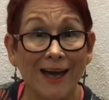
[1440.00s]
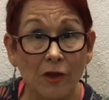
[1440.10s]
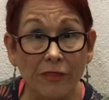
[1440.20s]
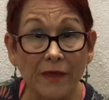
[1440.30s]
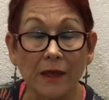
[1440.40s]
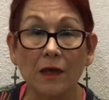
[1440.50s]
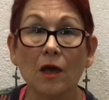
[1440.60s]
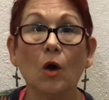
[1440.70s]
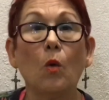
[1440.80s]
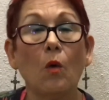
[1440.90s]
healthy
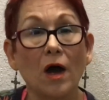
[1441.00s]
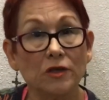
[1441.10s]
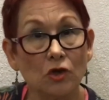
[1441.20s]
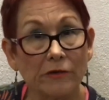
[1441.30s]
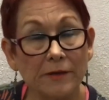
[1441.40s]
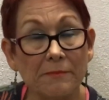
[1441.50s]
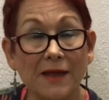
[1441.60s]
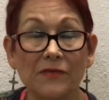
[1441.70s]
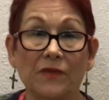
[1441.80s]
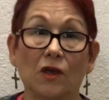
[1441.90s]
while you're in
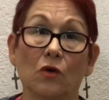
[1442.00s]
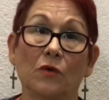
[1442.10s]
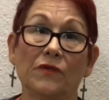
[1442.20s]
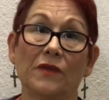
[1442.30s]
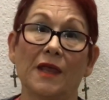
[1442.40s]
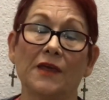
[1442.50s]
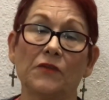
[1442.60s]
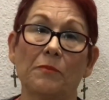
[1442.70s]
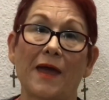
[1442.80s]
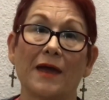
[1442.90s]
Mexico as an
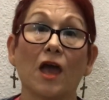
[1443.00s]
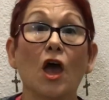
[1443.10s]
expat.